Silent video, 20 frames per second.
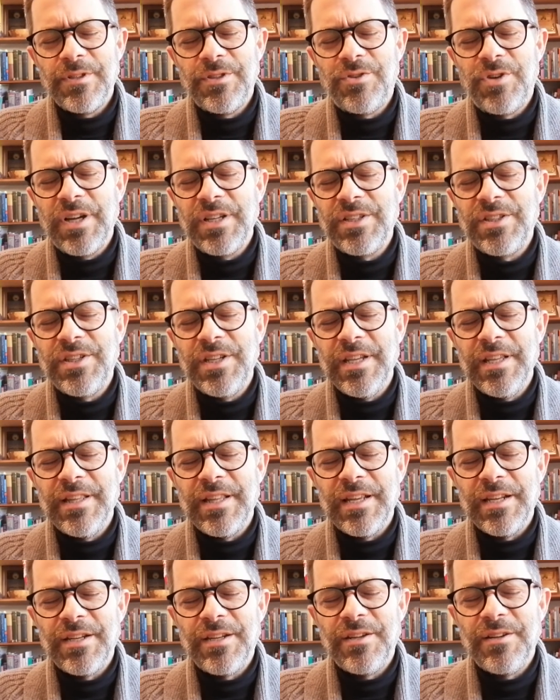trusting
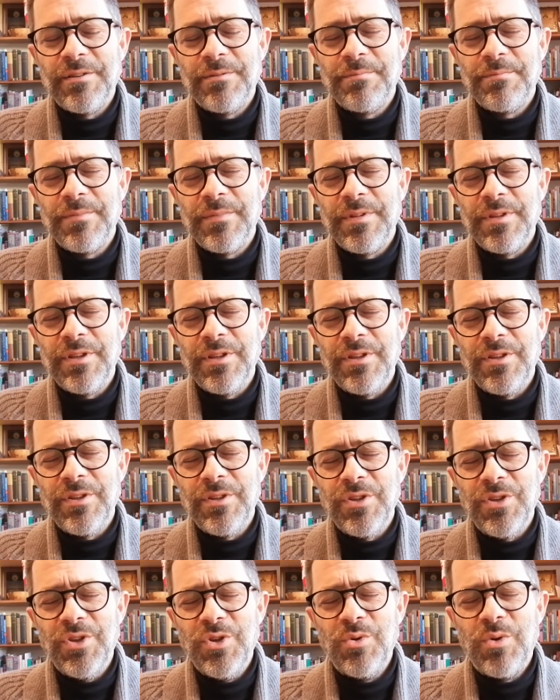that
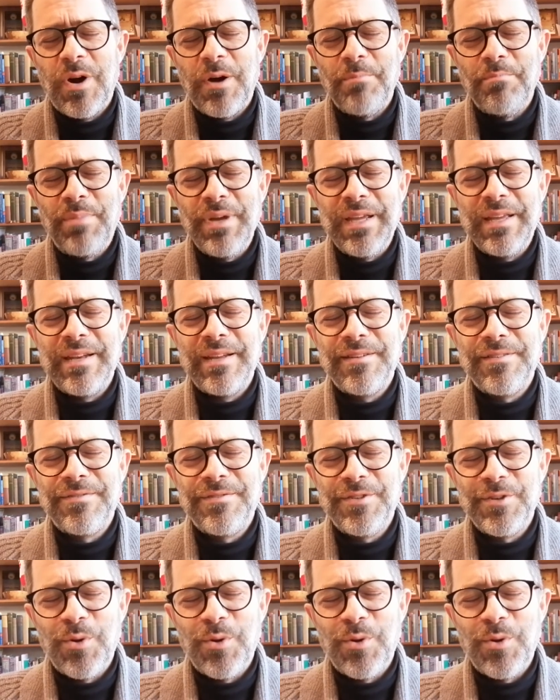you are big enough